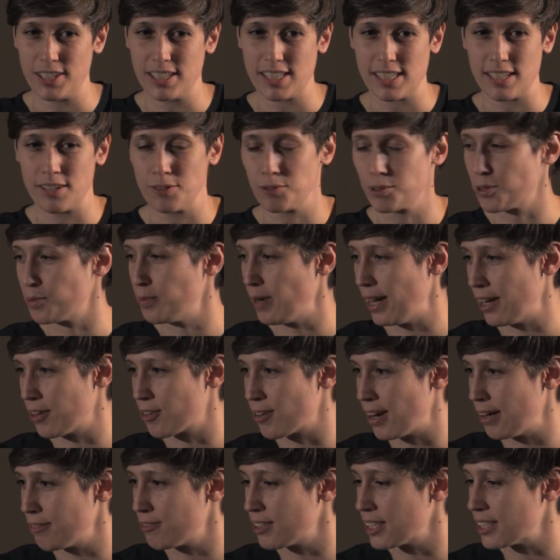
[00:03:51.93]
it's an
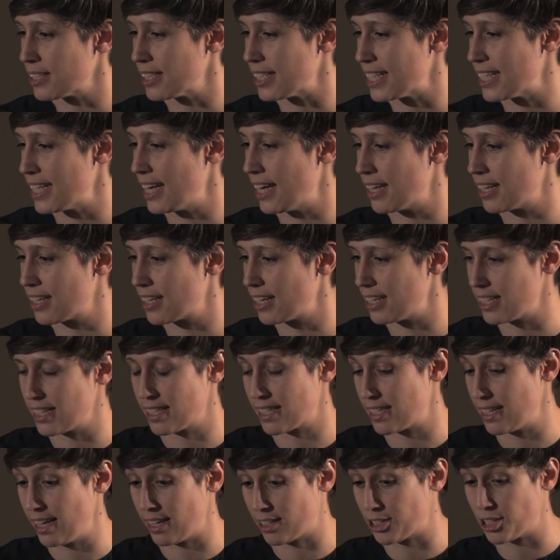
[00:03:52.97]
autobiographical
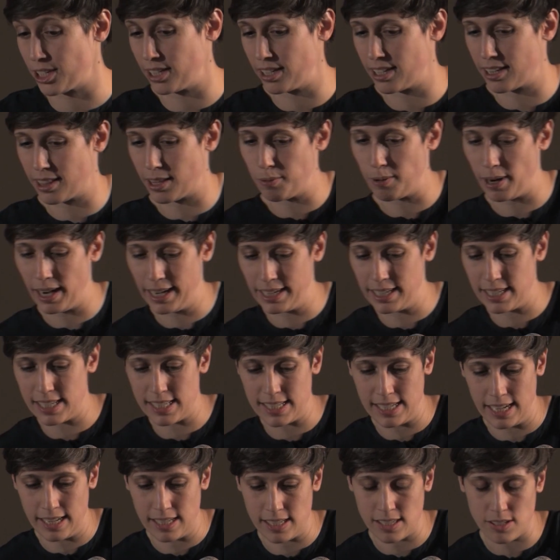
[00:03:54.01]
section in the widest
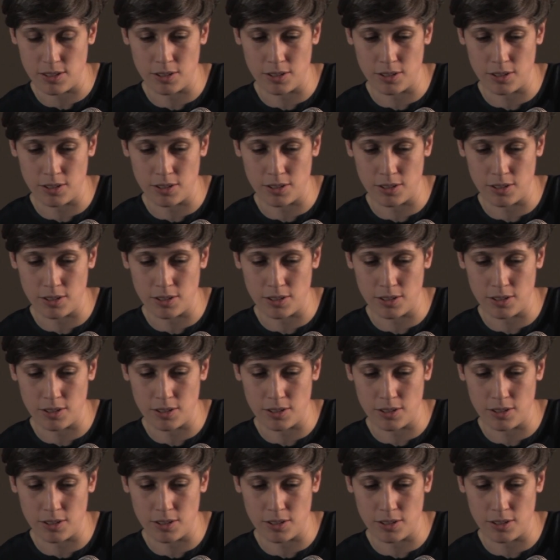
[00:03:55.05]
sense,